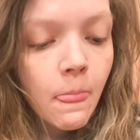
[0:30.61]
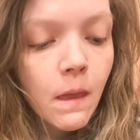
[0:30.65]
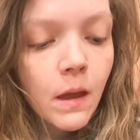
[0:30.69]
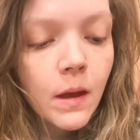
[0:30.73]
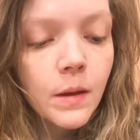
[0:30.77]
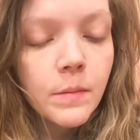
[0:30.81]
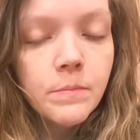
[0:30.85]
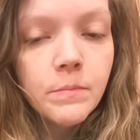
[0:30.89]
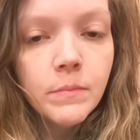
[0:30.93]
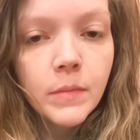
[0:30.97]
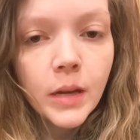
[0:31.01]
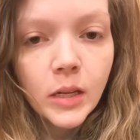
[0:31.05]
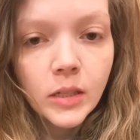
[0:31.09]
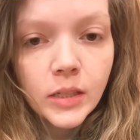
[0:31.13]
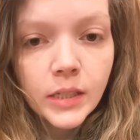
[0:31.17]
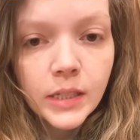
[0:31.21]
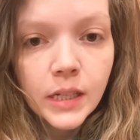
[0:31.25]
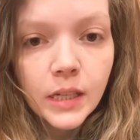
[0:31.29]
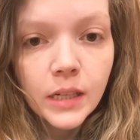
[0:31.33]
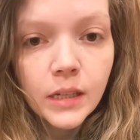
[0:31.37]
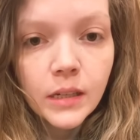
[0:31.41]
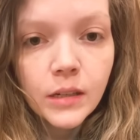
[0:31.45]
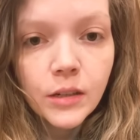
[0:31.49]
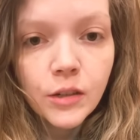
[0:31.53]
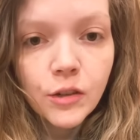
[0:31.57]
a
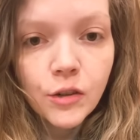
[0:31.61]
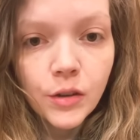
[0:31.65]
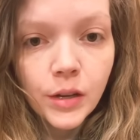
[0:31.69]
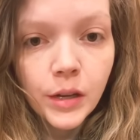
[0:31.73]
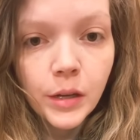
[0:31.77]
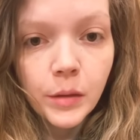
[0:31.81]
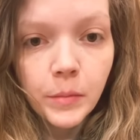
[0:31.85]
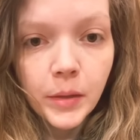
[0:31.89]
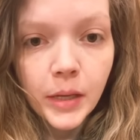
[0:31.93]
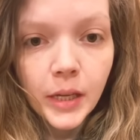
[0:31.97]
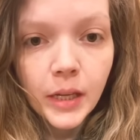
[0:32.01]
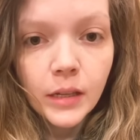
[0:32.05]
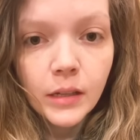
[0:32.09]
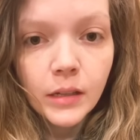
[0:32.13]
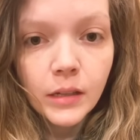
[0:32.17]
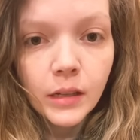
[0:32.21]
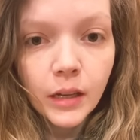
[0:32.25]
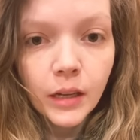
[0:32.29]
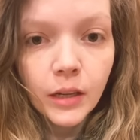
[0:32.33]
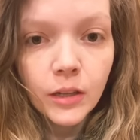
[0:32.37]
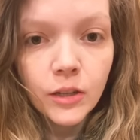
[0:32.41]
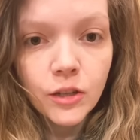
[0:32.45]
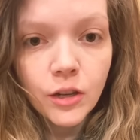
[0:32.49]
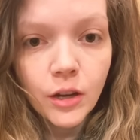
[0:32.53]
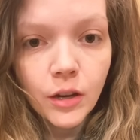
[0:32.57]
melted creamy,
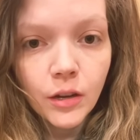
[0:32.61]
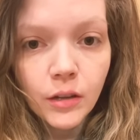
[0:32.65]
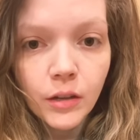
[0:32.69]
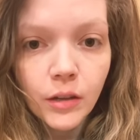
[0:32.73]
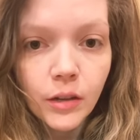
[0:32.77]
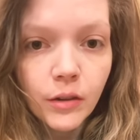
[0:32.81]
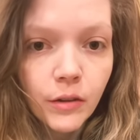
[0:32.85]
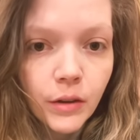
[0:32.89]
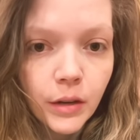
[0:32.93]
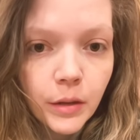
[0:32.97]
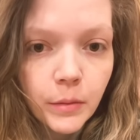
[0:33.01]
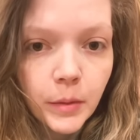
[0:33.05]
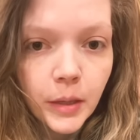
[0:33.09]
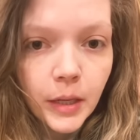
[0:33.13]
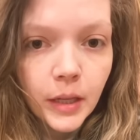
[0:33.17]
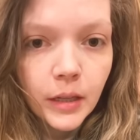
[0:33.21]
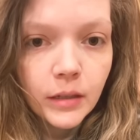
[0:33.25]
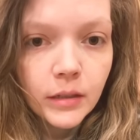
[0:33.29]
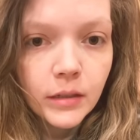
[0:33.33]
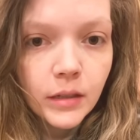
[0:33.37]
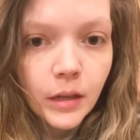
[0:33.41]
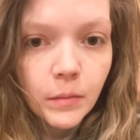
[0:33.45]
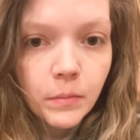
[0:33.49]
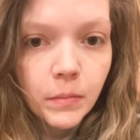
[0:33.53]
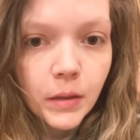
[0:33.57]
like a chocolate creamy
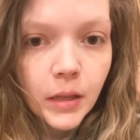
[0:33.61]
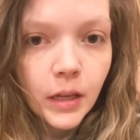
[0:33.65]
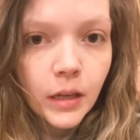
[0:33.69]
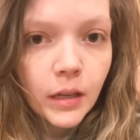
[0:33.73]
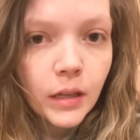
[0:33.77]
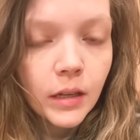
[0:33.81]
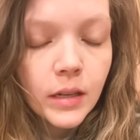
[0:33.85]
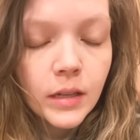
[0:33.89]
type thing.